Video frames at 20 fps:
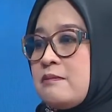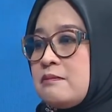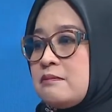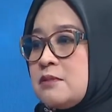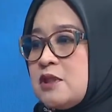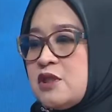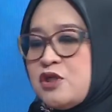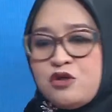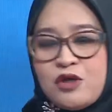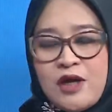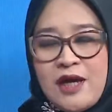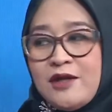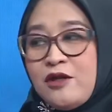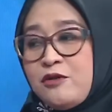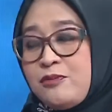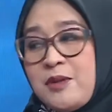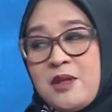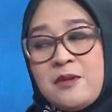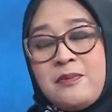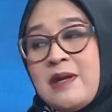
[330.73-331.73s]
So you
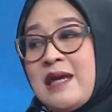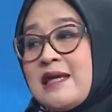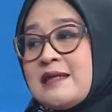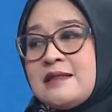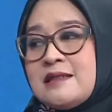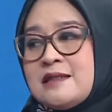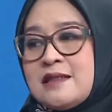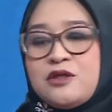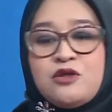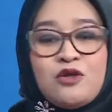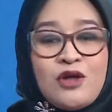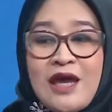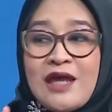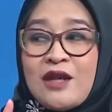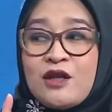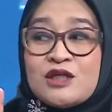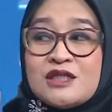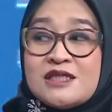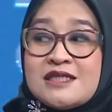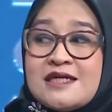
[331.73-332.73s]
cannot palpate it and you
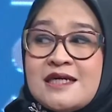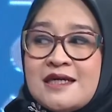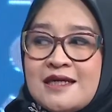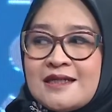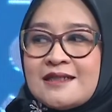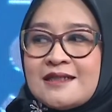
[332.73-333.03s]
cannot see it.